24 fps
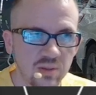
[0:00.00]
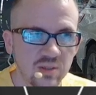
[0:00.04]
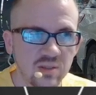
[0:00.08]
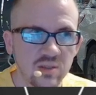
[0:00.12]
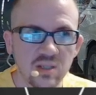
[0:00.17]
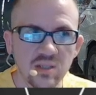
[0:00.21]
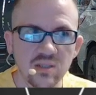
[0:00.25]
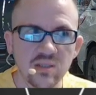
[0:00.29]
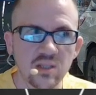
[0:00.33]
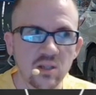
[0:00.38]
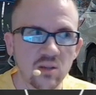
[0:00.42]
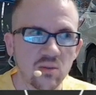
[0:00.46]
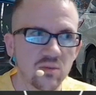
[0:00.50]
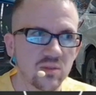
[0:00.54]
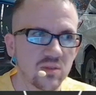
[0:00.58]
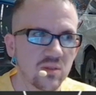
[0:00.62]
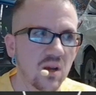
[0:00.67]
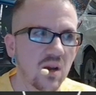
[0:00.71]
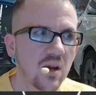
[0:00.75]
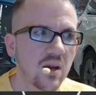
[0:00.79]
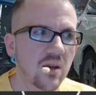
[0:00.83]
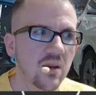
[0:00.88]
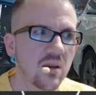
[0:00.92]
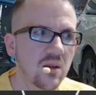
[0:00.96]
6 equals 9.
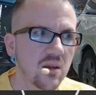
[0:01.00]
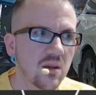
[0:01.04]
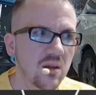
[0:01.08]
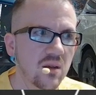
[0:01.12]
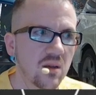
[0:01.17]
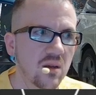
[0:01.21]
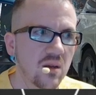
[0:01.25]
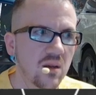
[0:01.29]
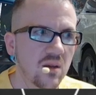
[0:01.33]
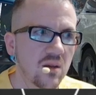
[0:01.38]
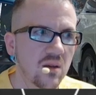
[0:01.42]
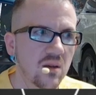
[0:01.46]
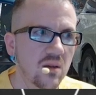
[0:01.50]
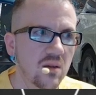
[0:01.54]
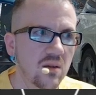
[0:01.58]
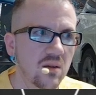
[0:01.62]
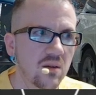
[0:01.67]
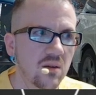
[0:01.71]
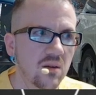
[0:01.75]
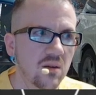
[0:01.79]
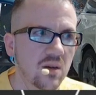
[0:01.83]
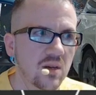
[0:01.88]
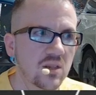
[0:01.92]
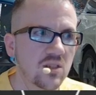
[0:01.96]

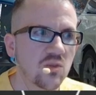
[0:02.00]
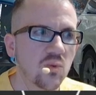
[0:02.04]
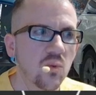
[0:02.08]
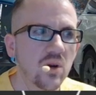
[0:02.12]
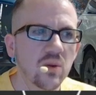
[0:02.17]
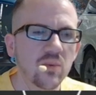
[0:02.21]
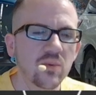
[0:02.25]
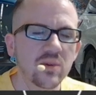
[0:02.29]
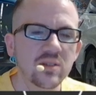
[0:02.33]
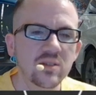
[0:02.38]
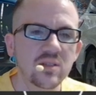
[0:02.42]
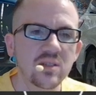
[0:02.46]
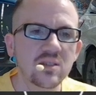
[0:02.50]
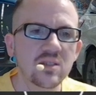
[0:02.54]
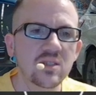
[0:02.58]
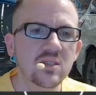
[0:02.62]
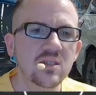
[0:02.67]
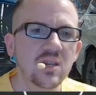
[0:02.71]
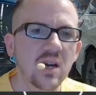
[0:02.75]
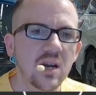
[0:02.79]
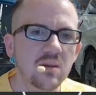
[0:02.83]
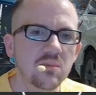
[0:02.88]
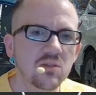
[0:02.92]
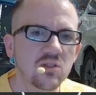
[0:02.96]
All right, 2160
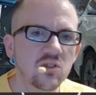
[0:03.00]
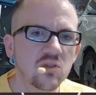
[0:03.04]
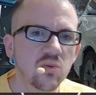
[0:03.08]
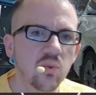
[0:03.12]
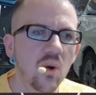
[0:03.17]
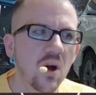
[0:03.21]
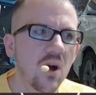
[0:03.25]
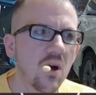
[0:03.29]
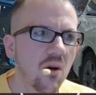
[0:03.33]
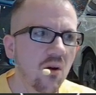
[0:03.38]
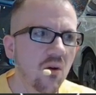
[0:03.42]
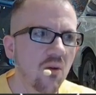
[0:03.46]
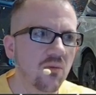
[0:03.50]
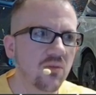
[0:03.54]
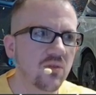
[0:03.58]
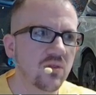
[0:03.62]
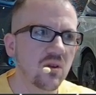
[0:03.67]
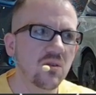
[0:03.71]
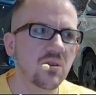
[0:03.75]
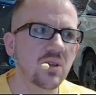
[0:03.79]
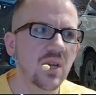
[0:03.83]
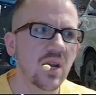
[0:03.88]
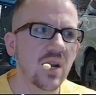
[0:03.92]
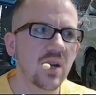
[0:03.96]
times 12
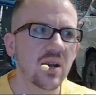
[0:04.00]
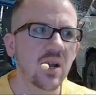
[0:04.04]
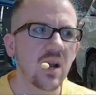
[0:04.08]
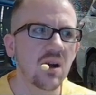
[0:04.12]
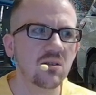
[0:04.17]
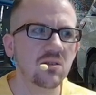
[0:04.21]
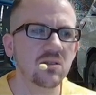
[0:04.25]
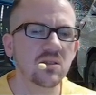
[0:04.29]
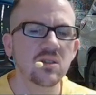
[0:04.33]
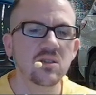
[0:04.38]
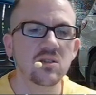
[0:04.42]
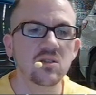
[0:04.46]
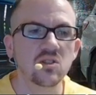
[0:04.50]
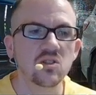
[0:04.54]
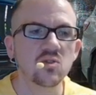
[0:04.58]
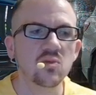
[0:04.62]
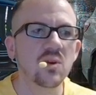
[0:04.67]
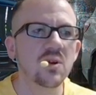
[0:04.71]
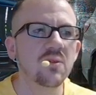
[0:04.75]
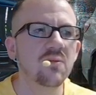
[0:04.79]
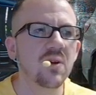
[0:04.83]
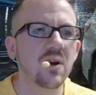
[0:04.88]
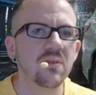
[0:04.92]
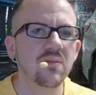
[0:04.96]
zodiac houses is
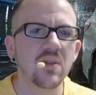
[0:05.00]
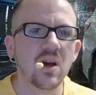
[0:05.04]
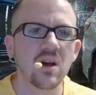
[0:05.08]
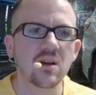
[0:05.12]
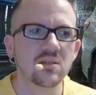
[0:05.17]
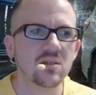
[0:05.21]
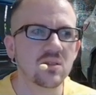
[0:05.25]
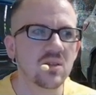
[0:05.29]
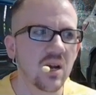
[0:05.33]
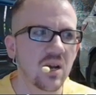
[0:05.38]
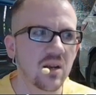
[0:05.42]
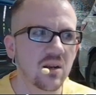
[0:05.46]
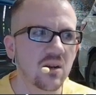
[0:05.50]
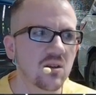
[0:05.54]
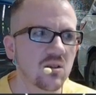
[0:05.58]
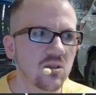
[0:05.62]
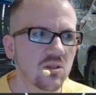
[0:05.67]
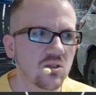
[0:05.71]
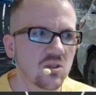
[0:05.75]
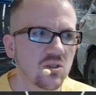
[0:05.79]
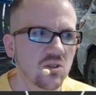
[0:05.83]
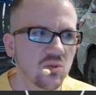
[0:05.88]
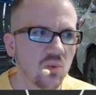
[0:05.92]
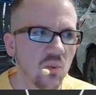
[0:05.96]

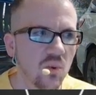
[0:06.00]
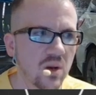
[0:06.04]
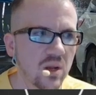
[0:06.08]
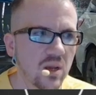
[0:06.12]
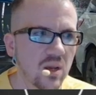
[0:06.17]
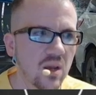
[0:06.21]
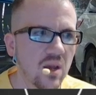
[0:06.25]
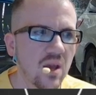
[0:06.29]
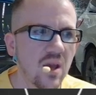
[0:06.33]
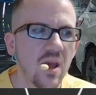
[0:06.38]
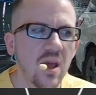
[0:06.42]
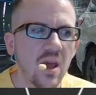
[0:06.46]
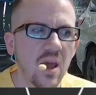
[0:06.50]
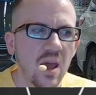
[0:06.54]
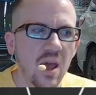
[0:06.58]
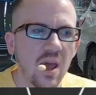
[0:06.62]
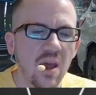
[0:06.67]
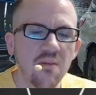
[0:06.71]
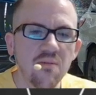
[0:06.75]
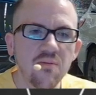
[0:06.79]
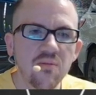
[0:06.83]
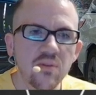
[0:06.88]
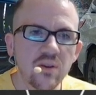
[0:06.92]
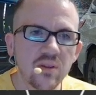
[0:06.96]
25,920.
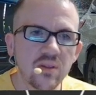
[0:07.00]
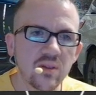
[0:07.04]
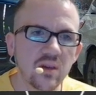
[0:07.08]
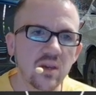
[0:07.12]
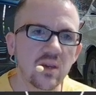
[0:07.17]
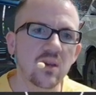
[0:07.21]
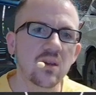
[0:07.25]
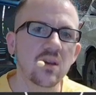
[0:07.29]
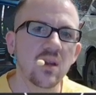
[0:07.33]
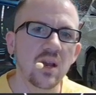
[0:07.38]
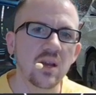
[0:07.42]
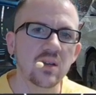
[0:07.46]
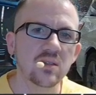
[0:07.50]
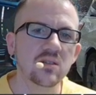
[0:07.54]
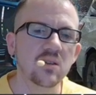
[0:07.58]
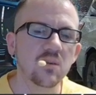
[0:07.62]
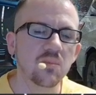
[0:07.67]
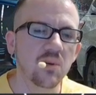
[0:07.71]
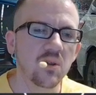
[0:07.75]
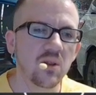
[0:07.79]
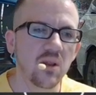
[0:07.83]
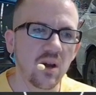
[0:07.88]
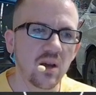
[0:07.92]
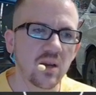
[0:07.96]
Everything ends up
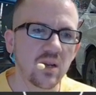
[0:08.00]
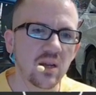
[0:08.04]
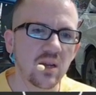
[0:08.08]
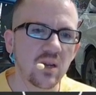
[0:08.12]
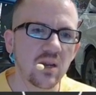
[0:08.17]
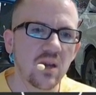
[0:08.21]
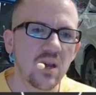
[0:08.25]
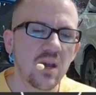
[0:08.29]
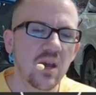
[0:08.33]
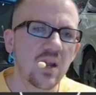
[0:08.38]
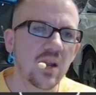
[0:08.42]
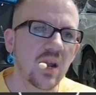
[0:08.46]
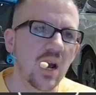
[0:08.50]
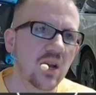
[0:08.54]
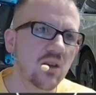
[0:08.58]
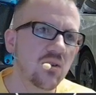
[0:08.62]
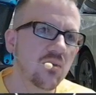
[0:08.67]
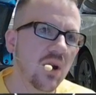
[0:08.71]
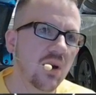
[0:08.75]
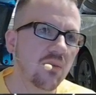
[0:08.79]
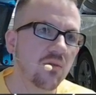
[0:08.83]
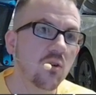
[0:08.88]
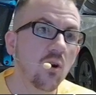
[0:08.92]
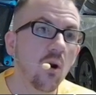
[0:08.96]
aligning. Now you
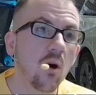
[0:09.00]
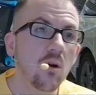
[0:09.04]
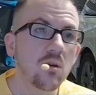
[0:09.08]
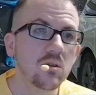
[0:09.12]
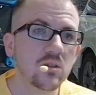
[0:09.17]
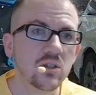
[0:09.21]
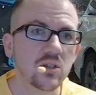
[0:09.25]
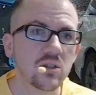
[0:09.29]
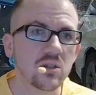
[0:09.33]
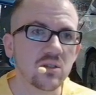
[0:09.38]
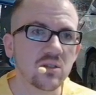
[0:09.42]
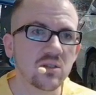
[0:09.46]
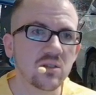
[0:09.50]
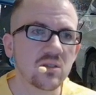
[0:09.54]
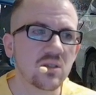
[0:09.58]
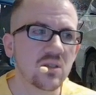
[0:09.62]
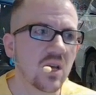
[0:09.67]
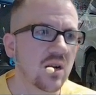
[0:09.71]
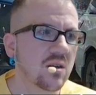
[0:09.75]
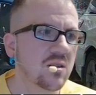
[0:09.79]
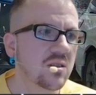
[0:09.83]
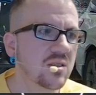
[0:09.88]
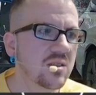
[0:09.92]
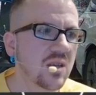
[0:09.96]
have cultures
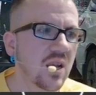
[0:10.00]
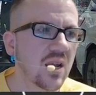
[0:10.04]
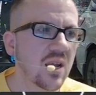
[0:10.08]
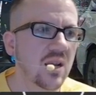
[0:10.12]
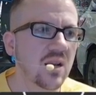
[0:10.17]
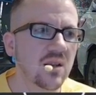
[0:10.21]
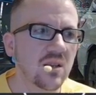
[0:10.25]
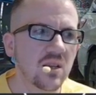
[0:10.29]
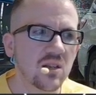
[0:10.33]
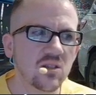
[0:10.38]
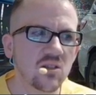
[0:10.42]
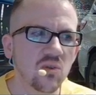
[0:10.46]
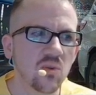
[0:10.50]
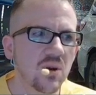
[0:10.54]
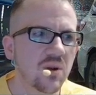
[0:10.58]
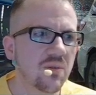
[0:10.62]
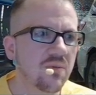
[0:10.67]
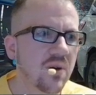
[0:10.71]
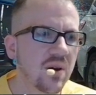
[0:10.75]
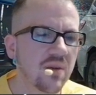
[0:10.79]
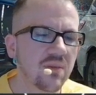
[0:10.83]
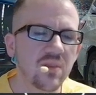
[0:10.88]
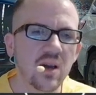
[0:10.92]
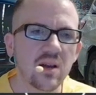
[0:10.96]
that are saying that
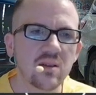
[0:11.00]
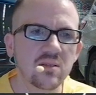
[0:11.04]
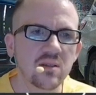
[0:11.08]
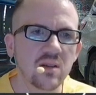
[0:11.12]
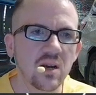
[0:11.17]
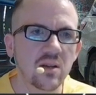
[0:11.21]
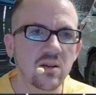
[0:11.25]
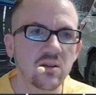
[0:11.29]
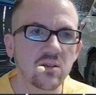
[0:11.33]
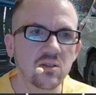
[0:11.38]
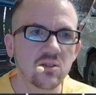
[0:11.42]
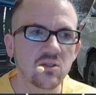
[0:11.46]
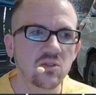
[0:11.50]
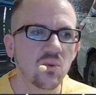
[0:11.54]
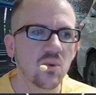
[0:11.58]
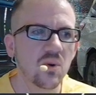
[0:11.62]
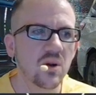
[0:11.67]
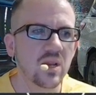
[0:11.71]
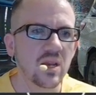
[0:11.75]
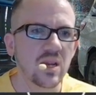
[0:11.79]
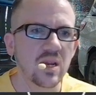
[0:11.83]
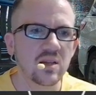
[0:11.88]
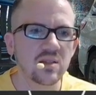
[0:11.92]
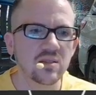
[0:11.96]

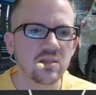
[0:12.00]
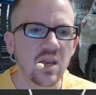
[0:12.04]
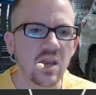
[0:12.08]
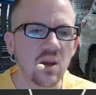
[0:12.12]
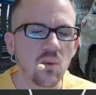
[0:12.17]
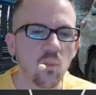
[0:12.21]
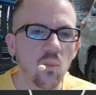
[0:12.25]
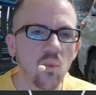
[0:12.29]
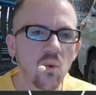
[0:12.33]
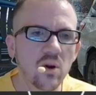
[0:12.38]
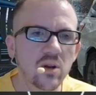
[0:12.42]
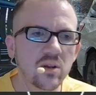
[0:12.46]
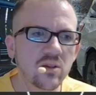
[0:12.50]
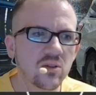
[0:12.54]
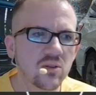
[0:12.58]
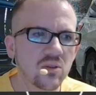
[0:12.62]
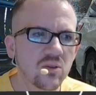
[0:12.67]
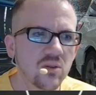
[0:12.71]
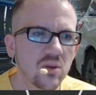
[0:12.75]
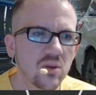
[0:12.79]
25,920 is one